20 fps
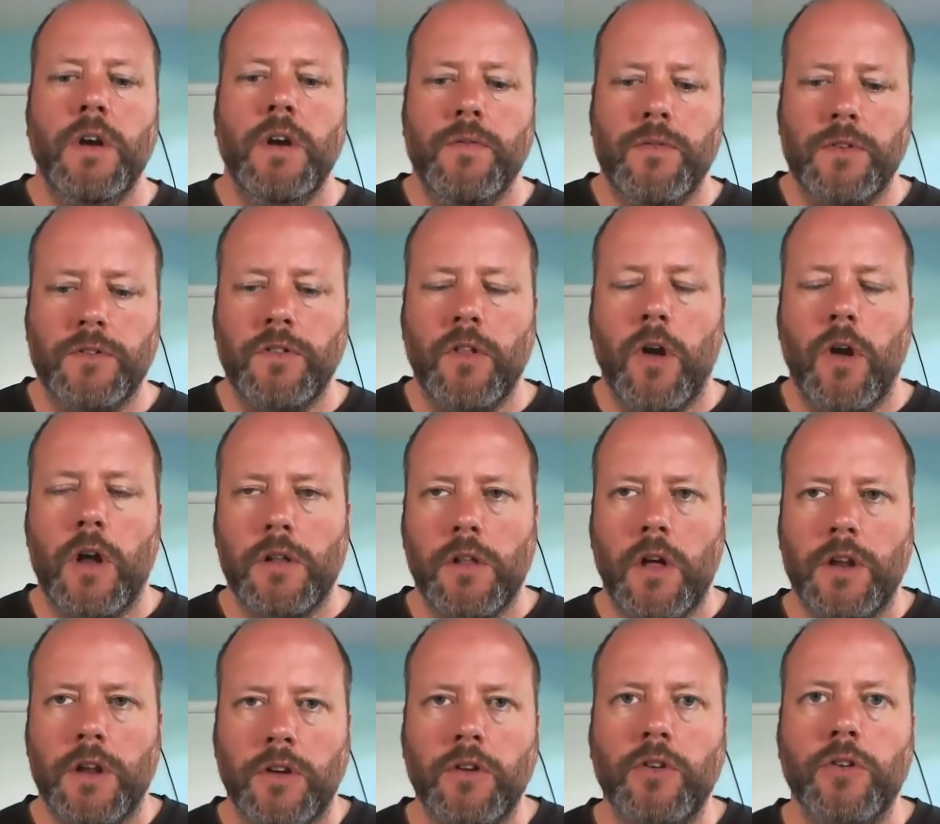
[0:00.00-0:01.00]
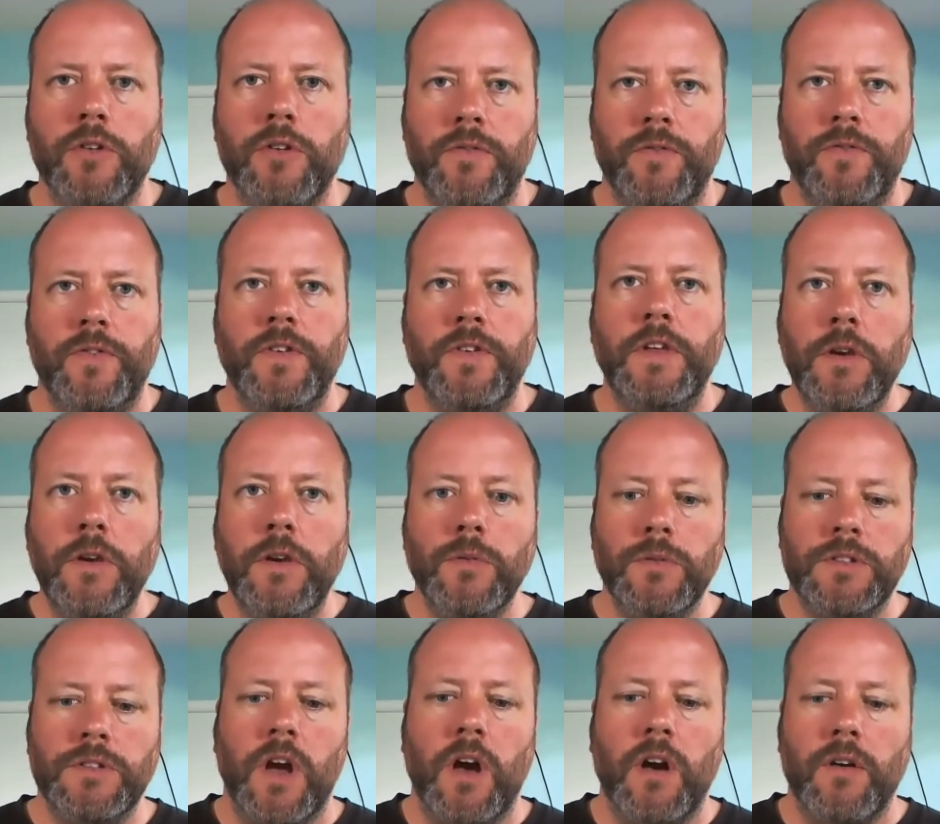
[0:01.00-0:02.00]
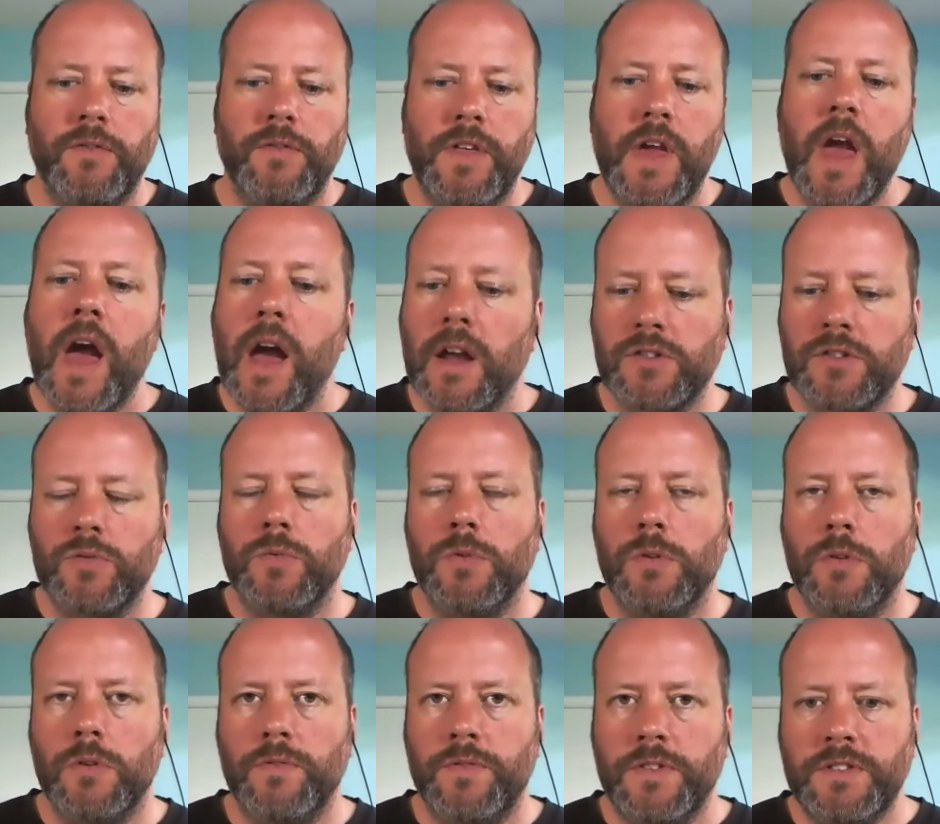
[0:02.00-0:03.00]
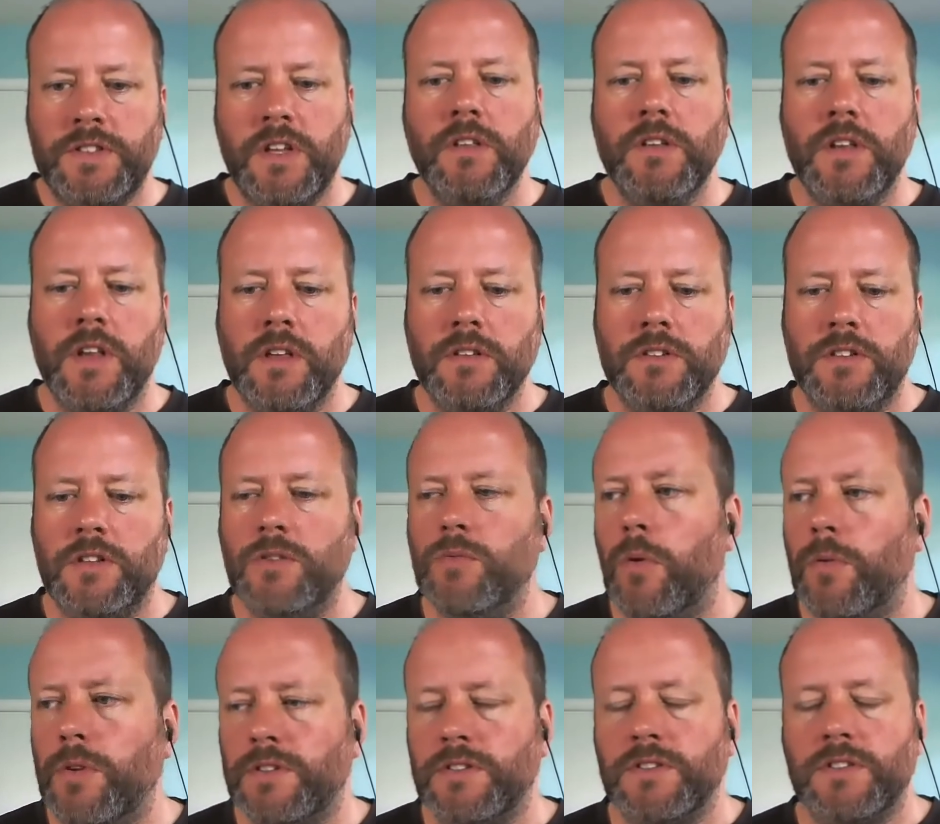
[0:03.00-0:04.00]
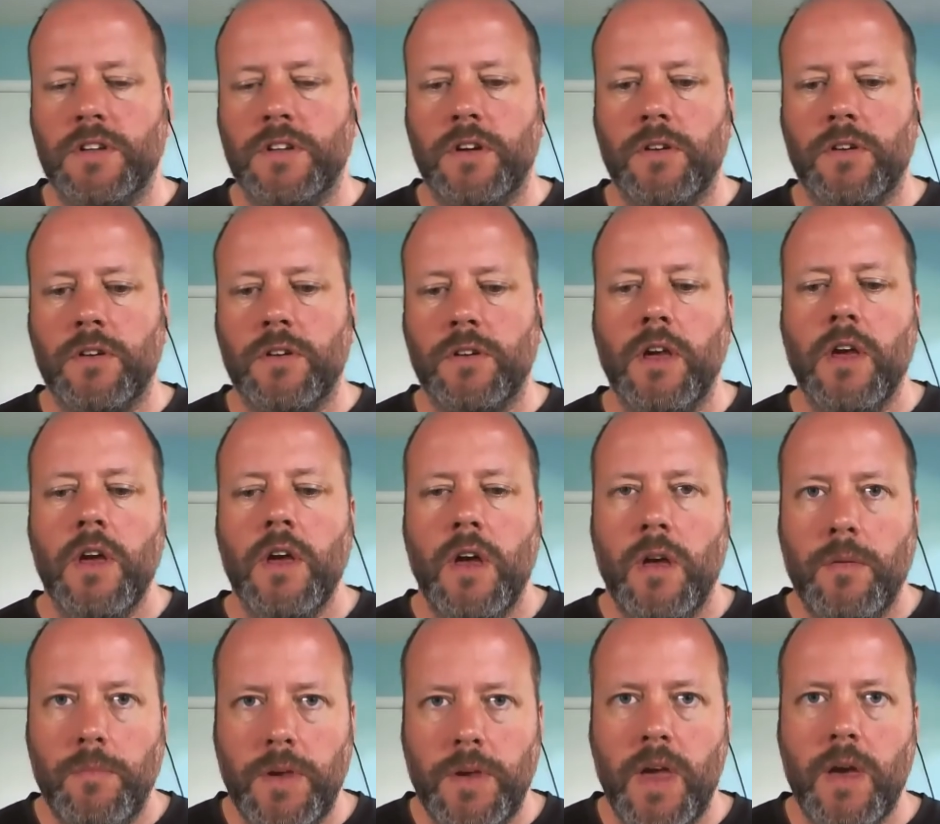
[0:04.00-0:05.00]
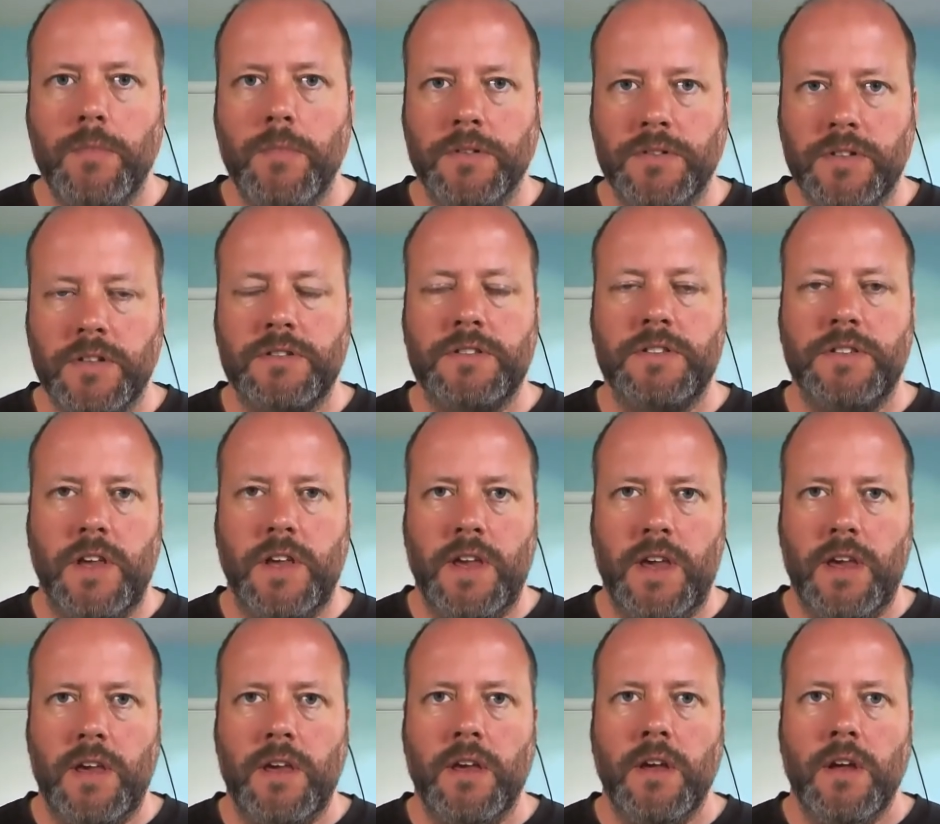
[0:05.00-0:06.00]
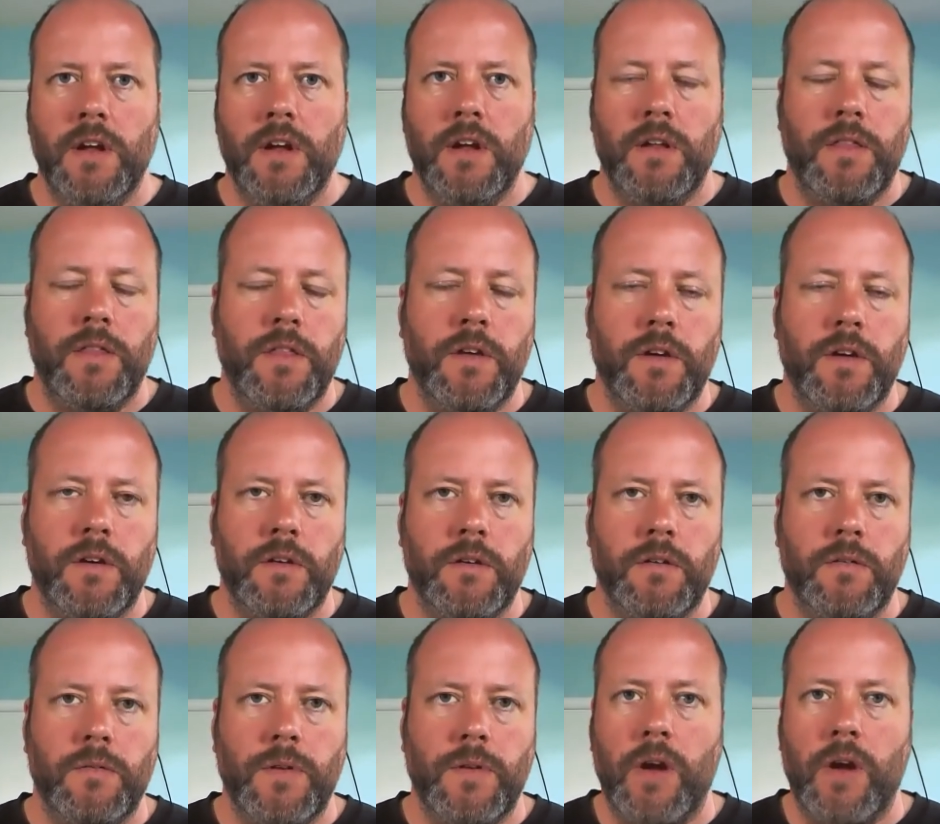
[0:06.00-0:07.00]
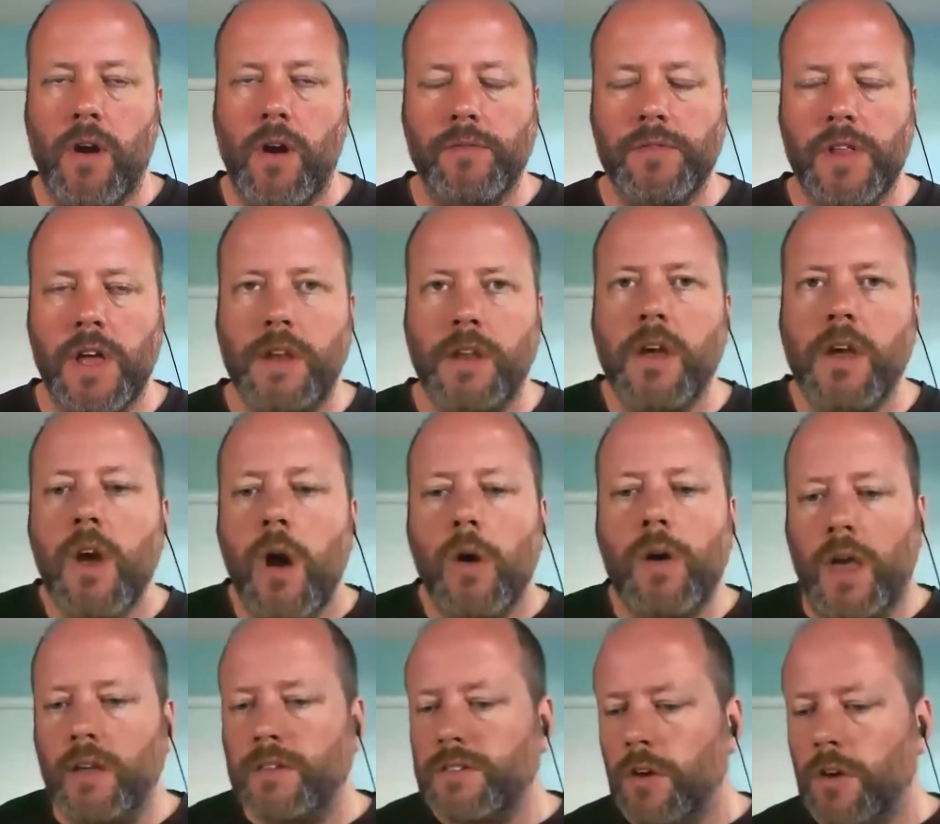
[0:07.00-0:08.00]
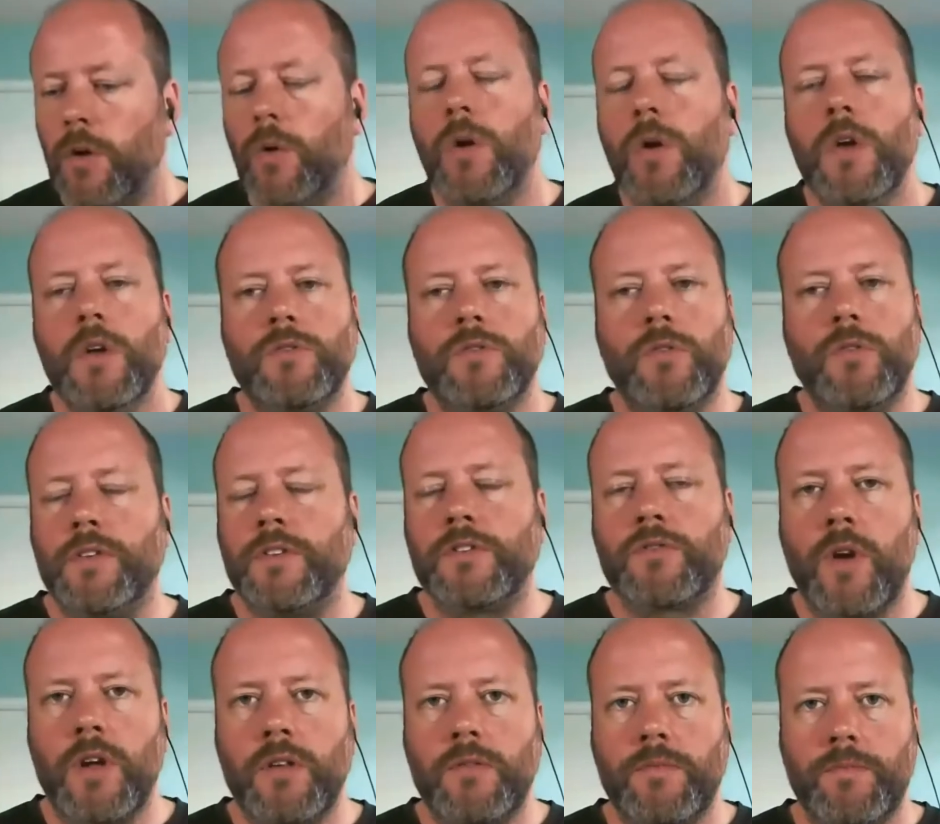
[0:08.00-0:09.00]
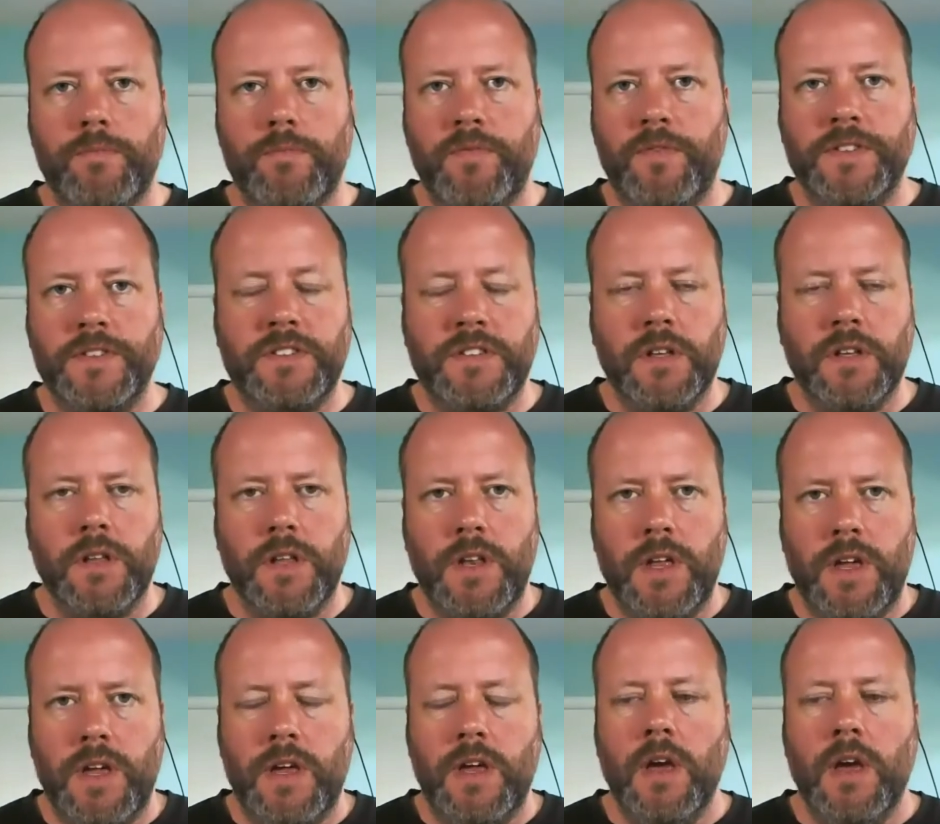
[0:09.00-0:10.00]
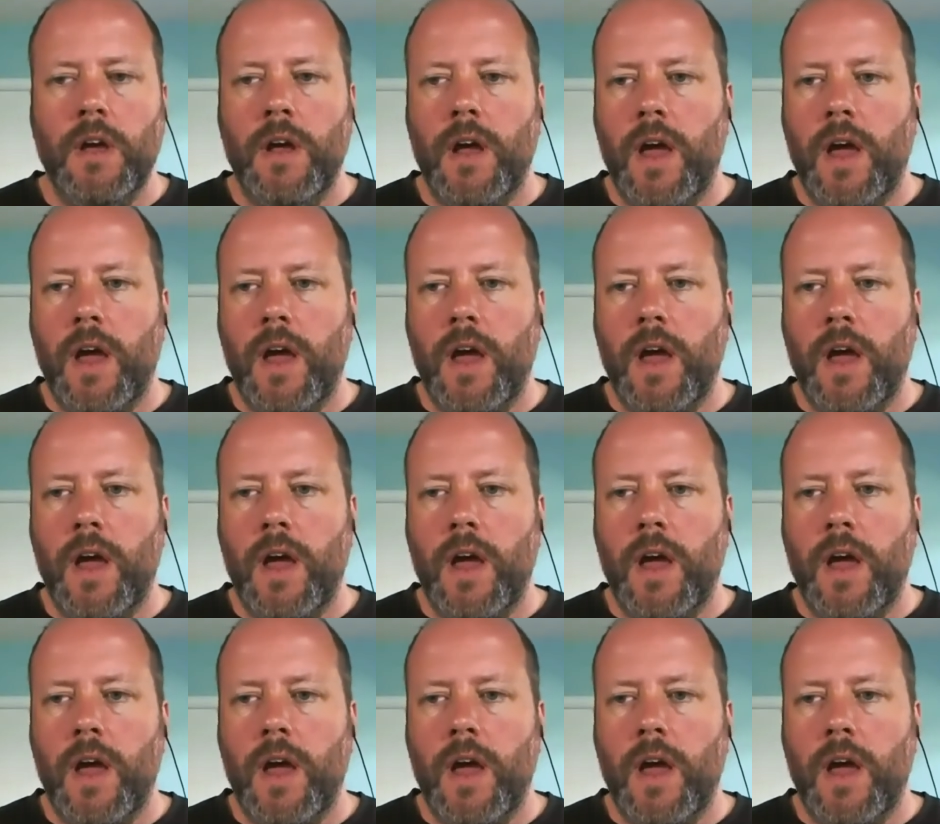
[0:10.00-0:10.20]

There's not a lot of good views of the actual facility, and so you won't necessarily be able to see the aircraft landing. Okay, so we've got this great facility.